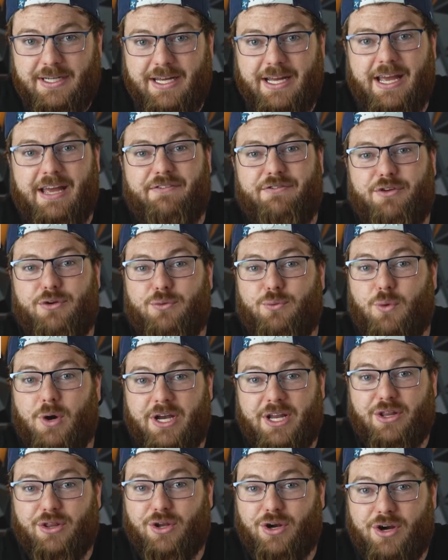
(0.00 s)
If you want
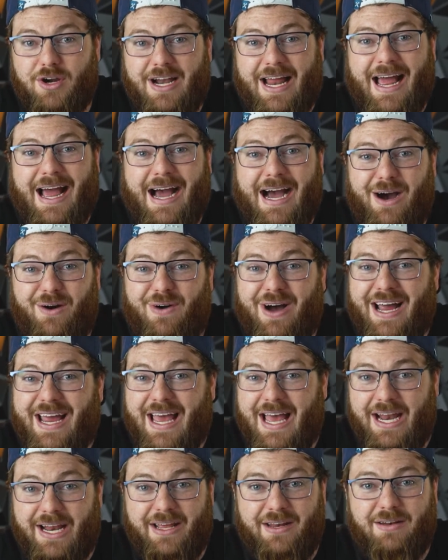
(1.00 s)
to learn how I
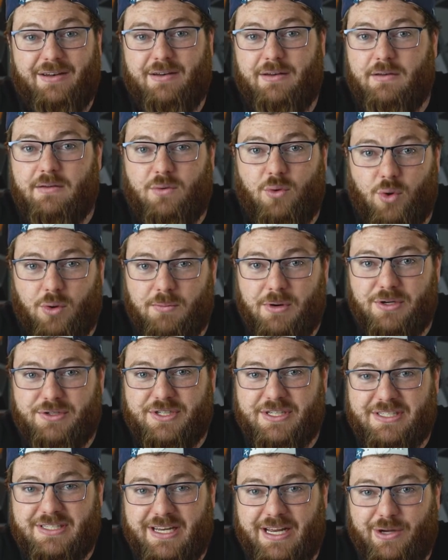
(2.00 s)
edit
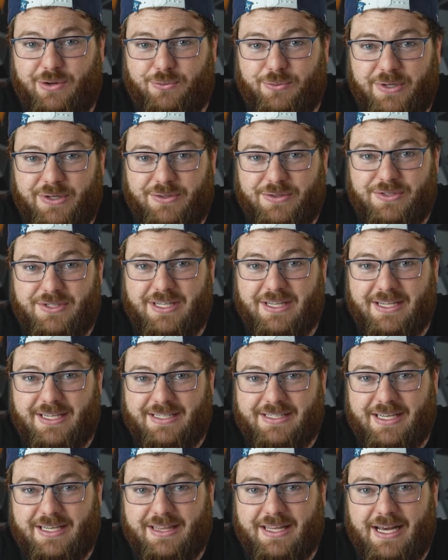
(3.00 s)
Hormozi style reels and
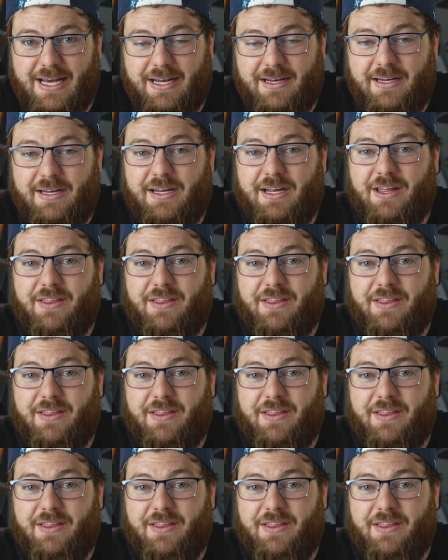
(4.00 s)
things like that,